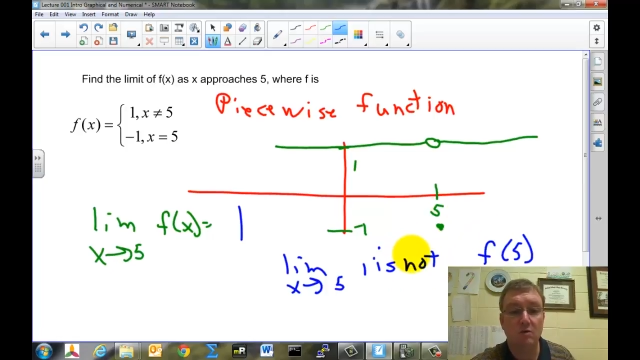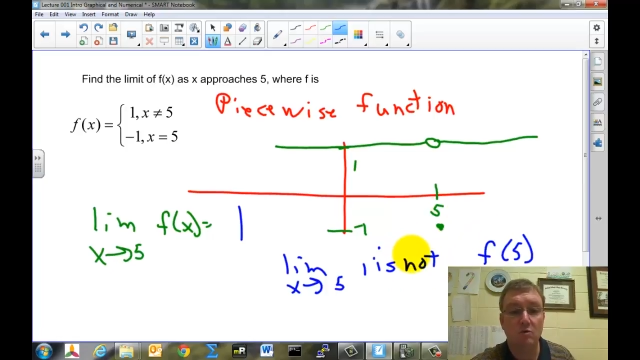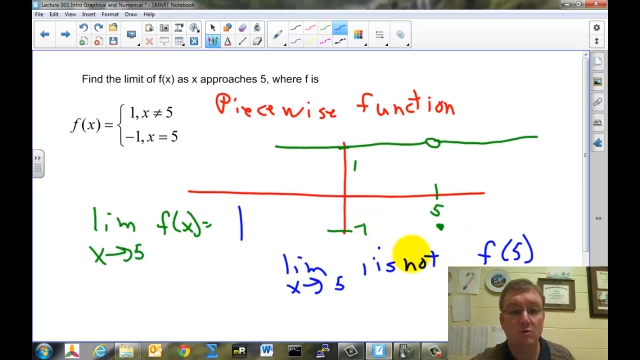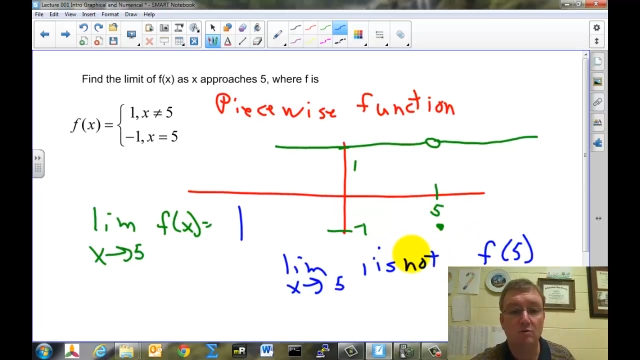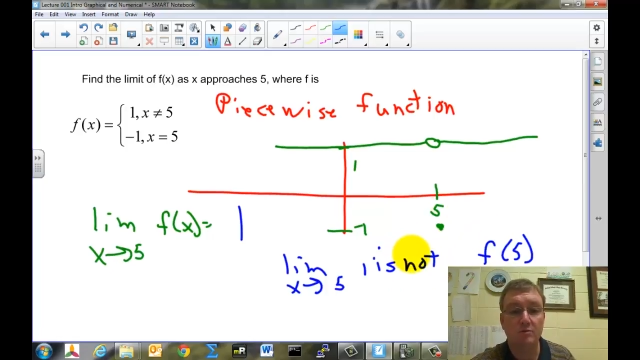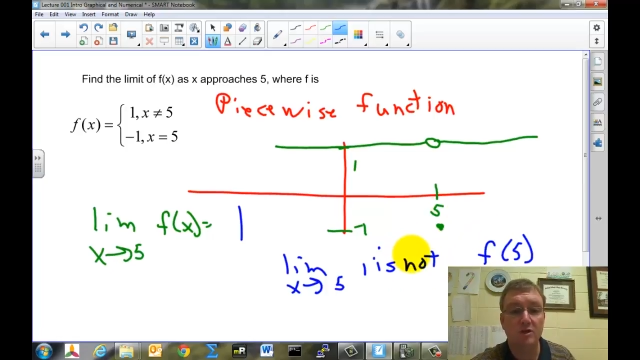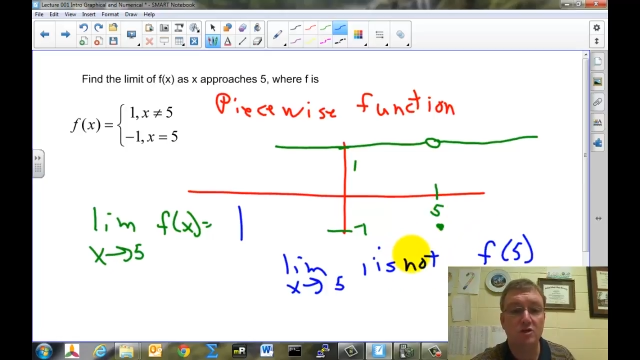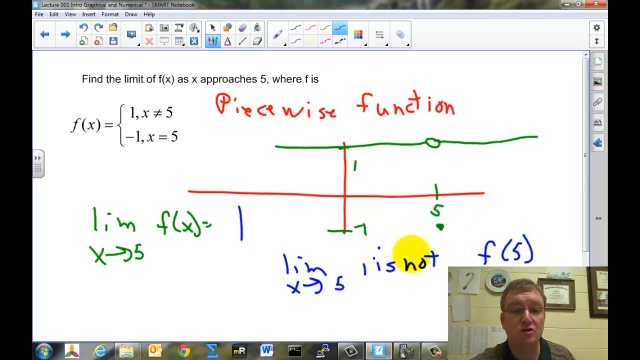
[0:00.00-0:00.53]
to be
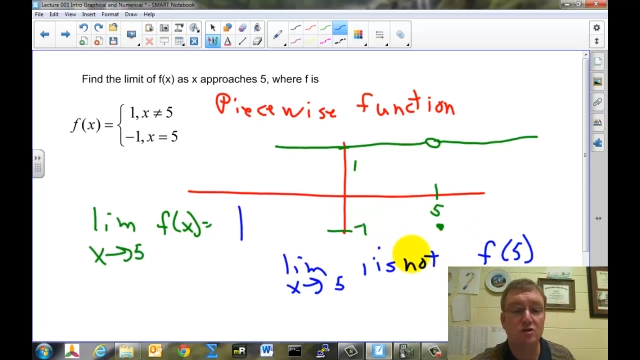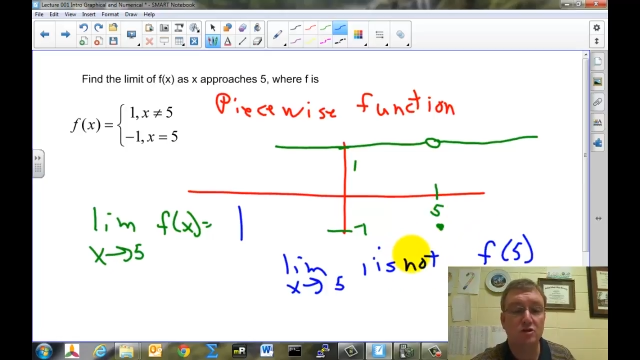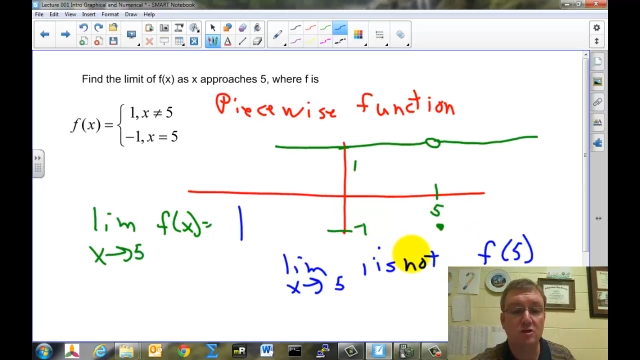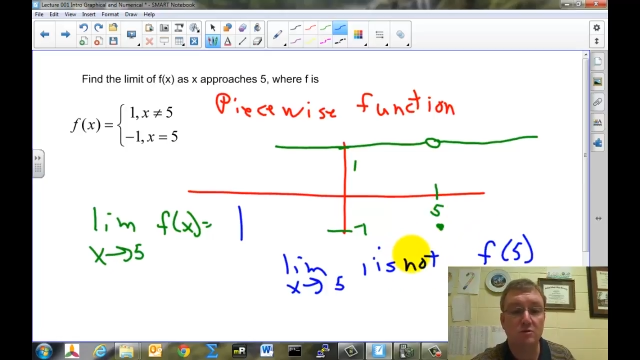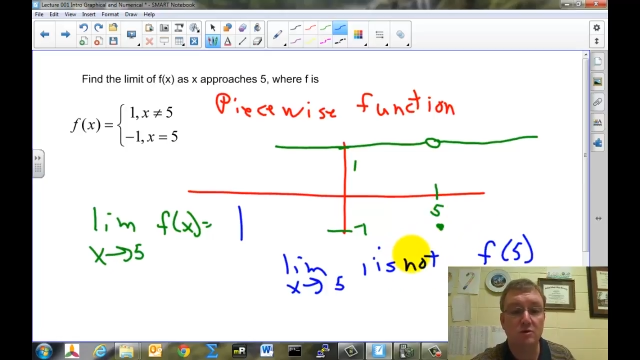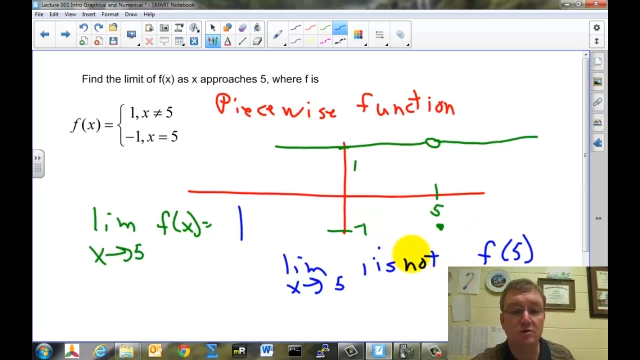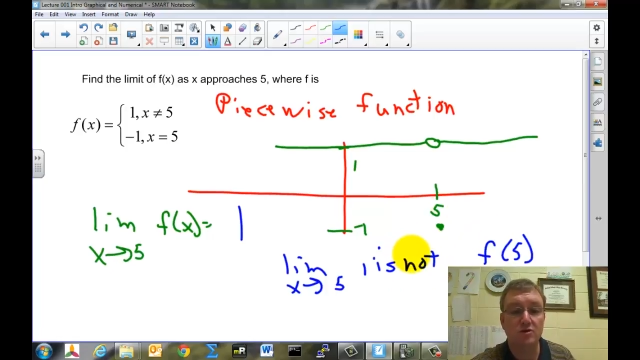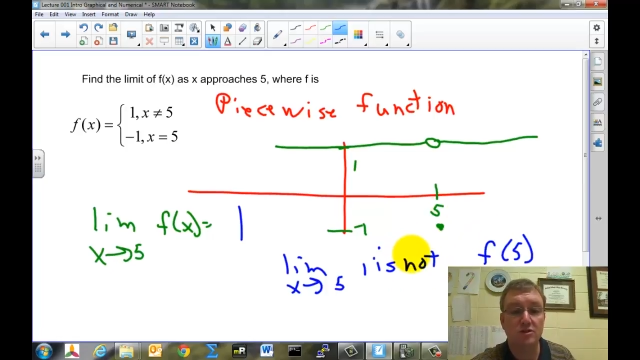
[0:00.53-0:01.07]
sure you
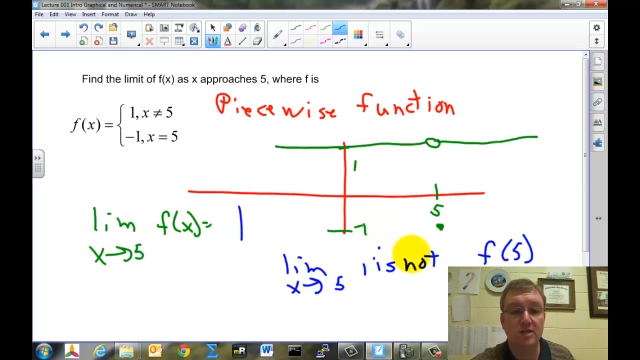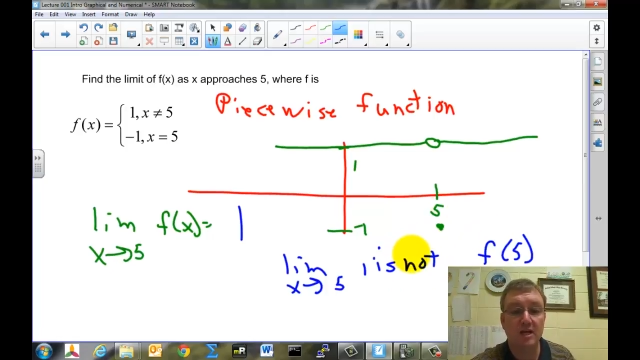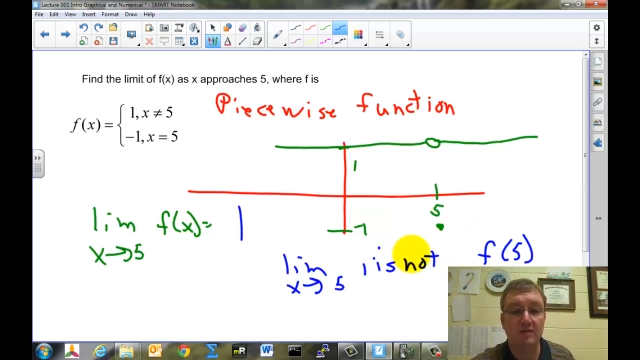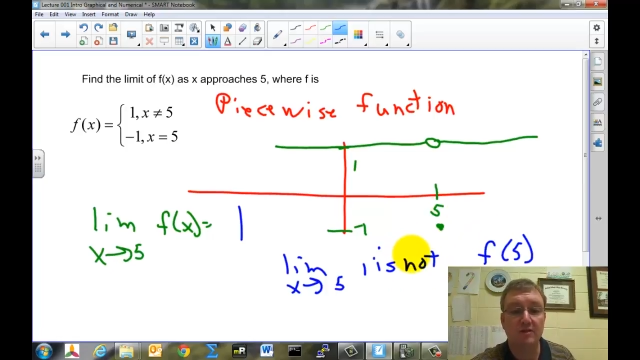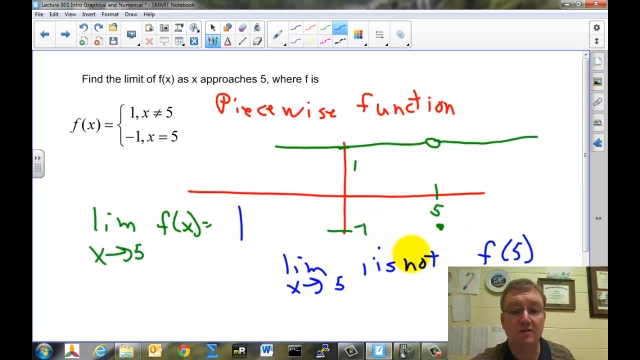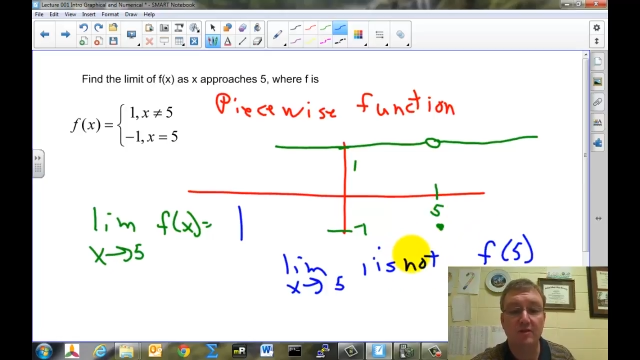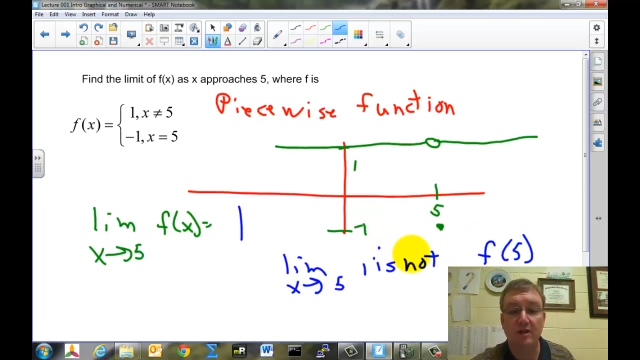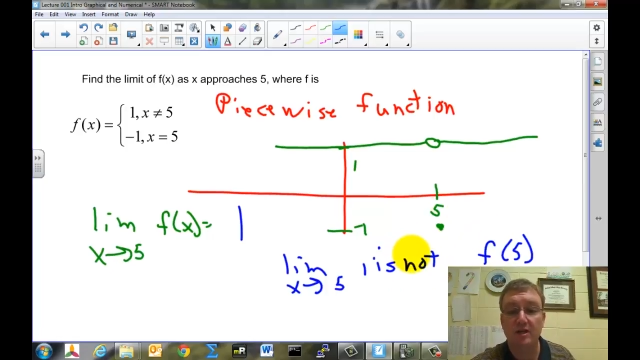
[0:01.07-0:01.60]
understand that
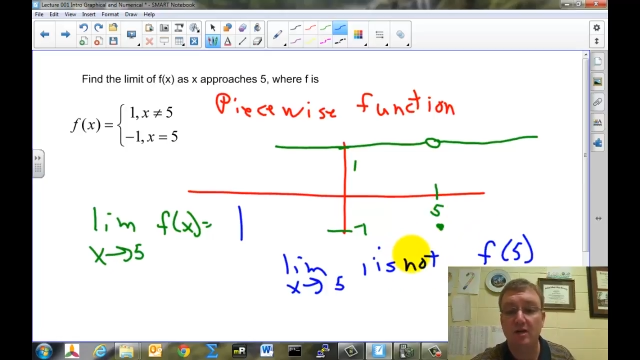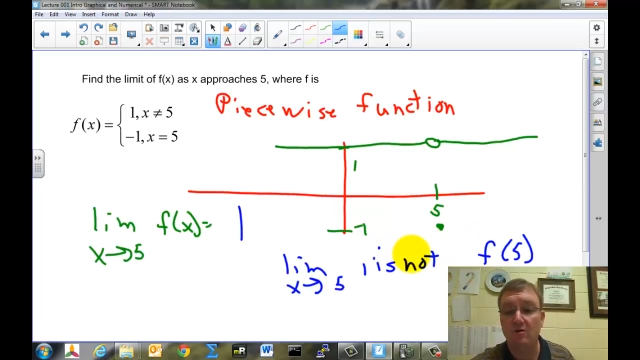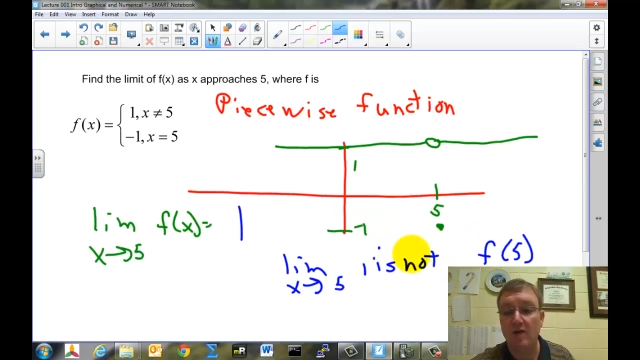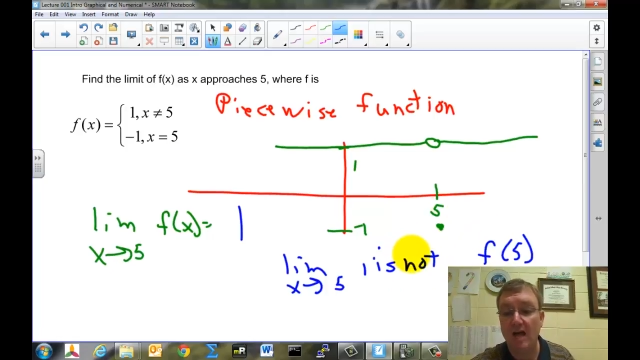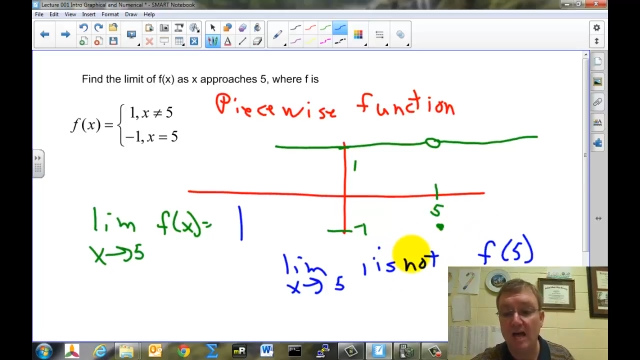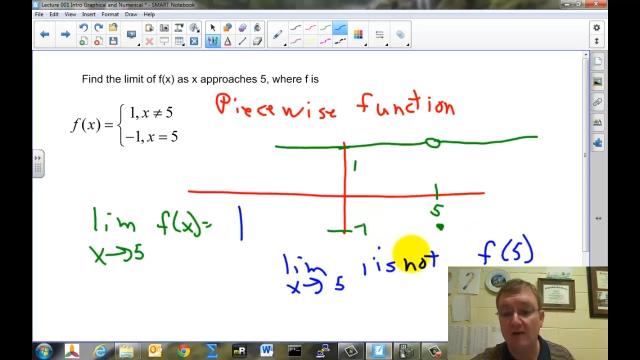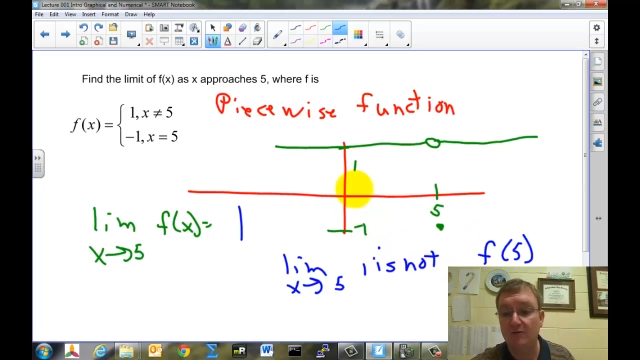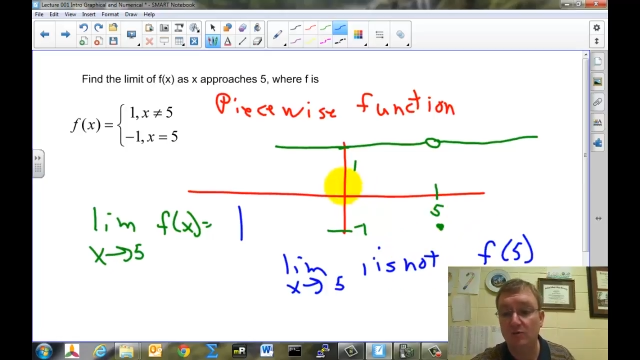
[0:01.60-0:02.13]
they don't
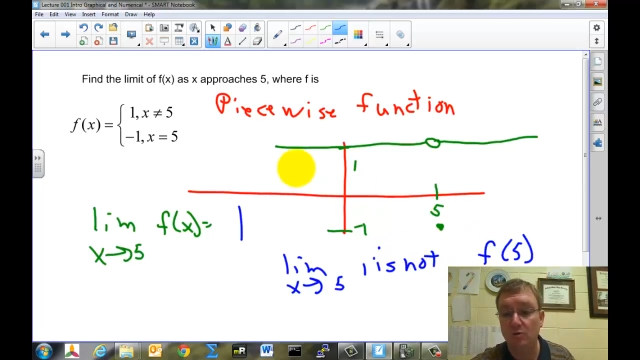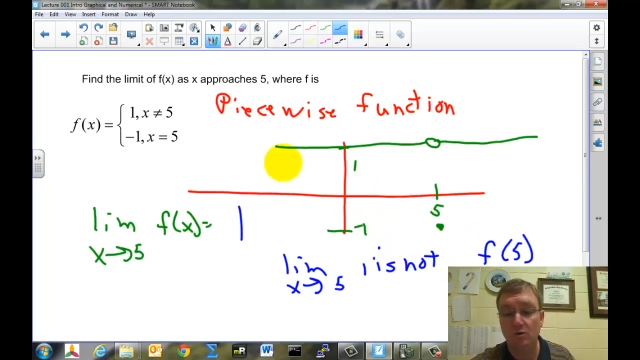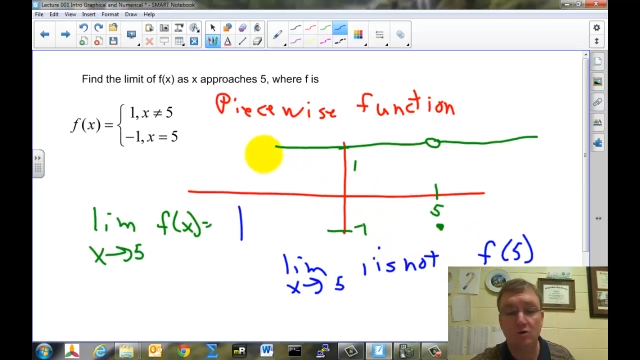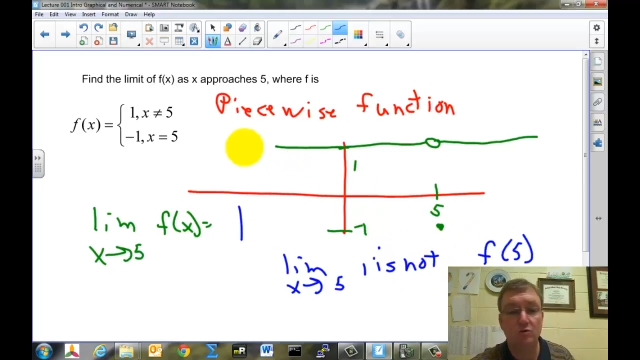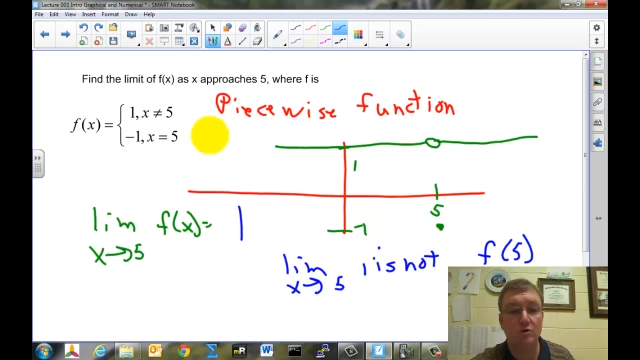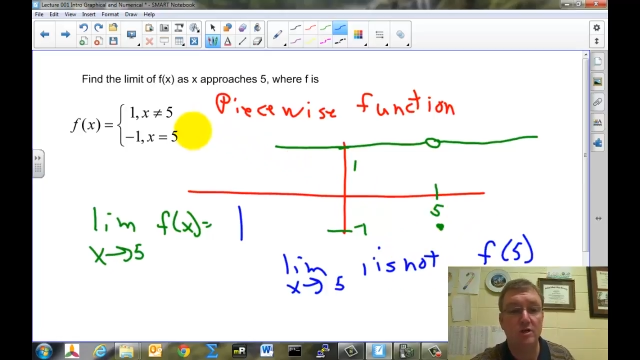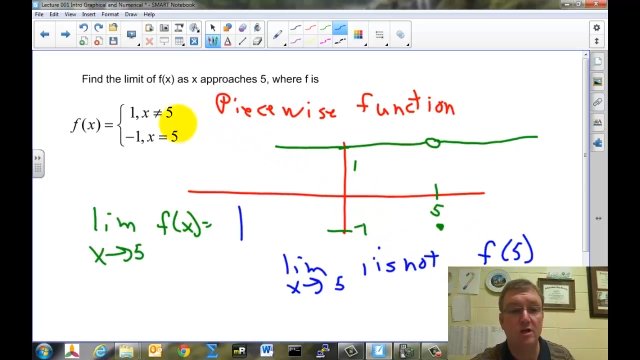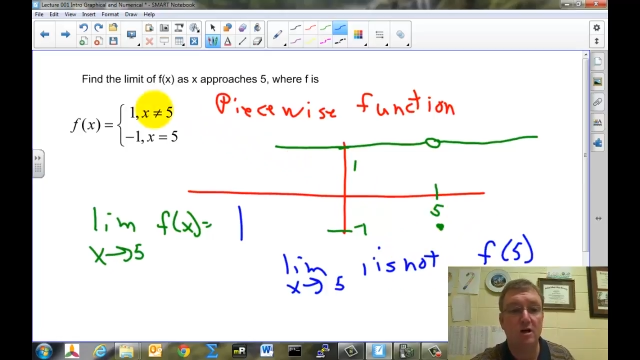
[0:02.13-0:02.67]
have to agree
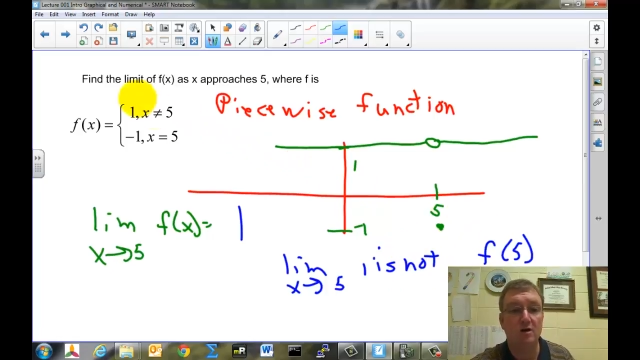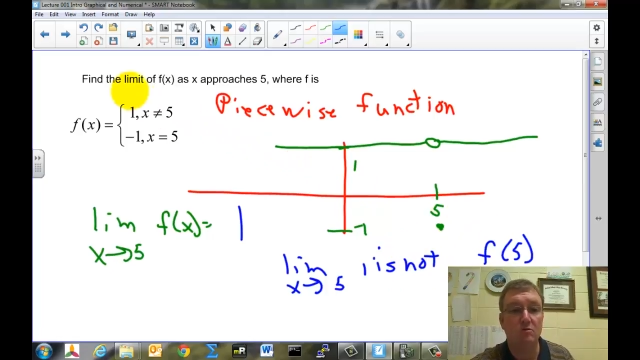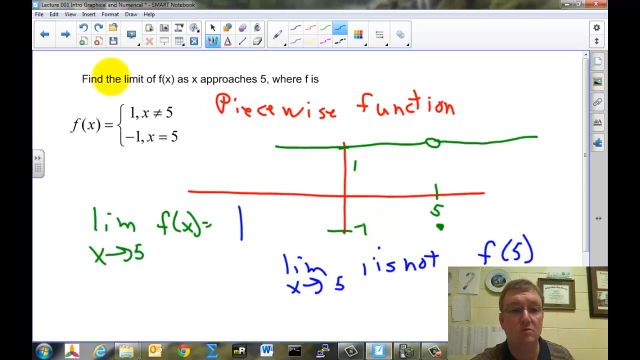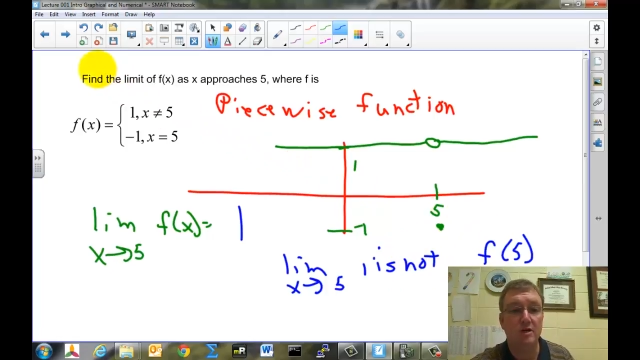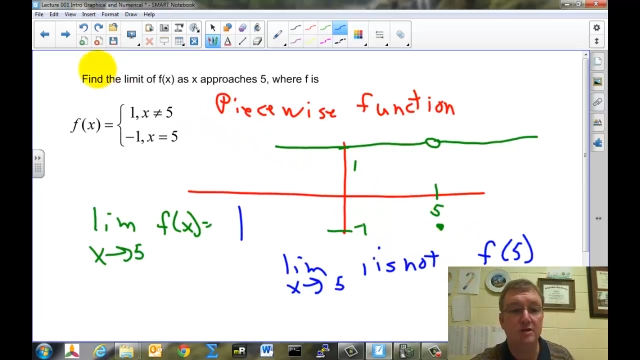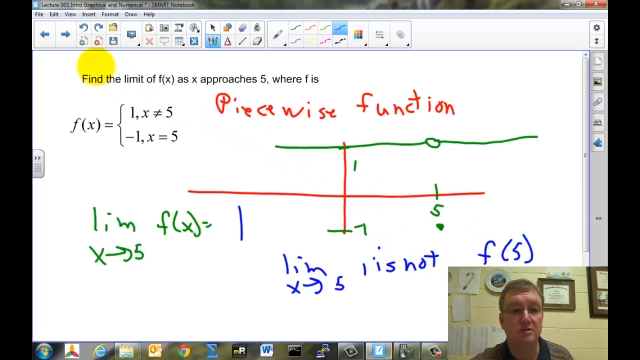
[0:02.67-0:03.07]
always.